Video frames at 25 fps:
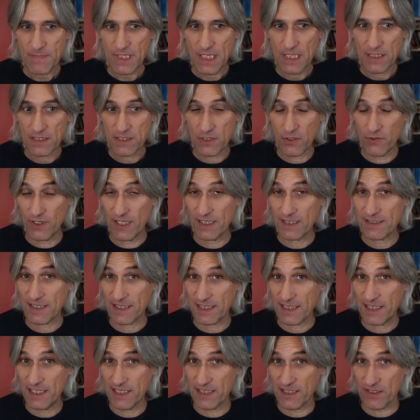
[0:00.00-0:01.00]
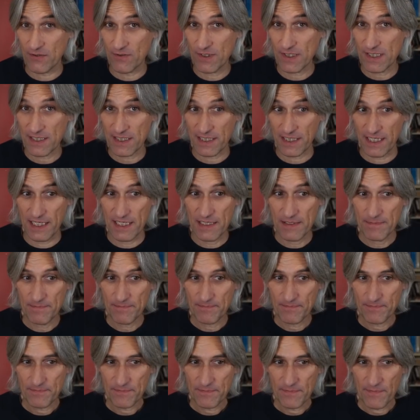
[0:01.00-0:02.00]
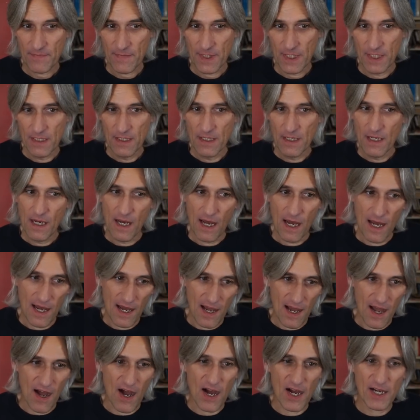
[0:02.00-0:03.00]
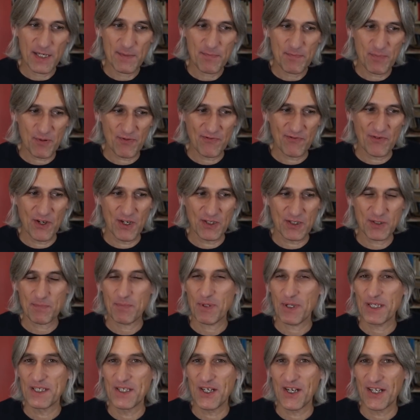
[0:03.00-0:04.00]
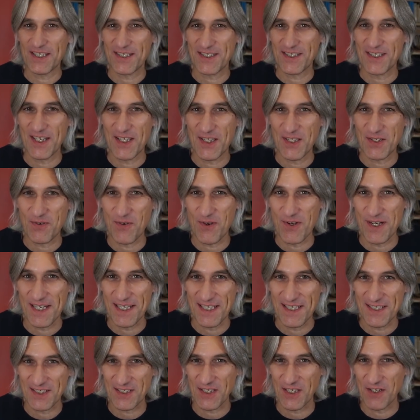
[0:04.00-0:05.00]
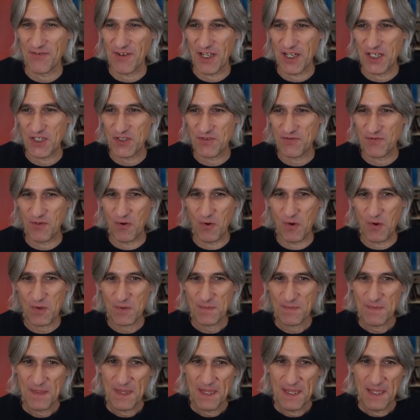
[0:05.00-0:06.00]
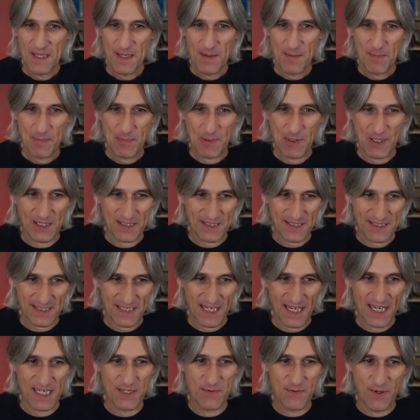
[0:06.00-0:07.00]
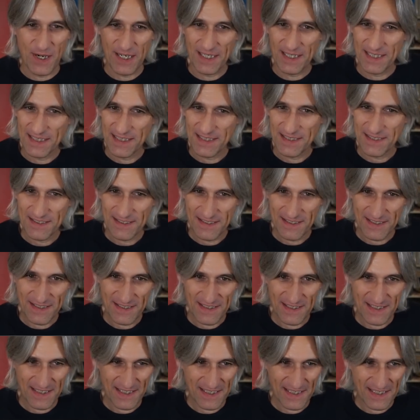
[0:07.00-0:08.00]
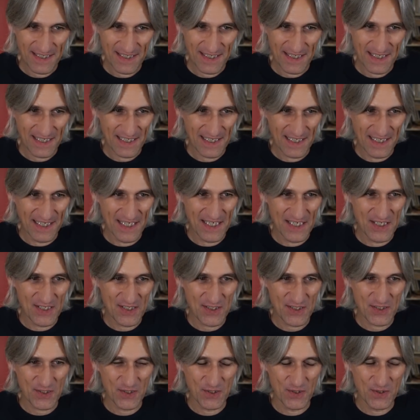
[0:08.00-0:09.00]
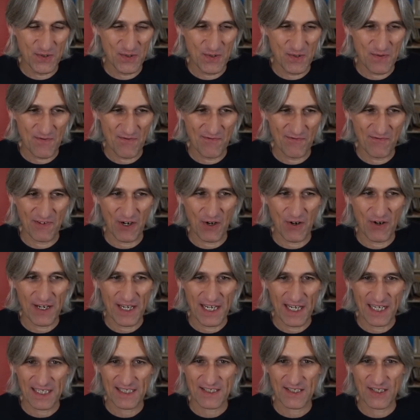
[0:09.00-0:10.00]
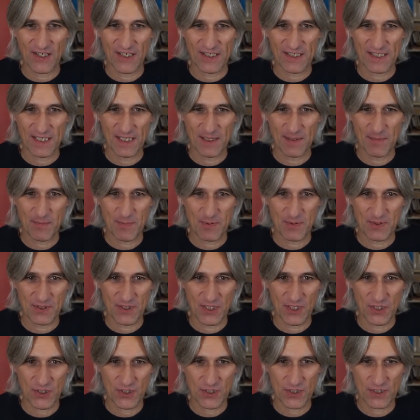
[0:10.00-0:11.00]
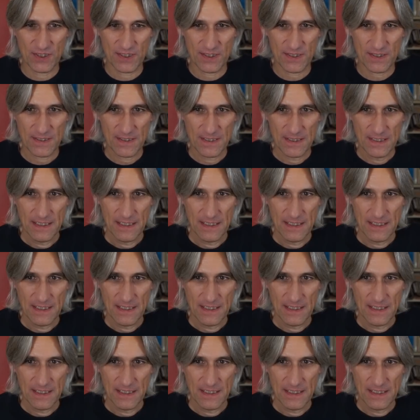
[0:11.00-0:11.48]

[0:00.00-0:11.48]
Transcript: So it's a Kieseritzky. Uh, I prefer to play knight c3 instead of h4. But anyway, leads to very exciting positions.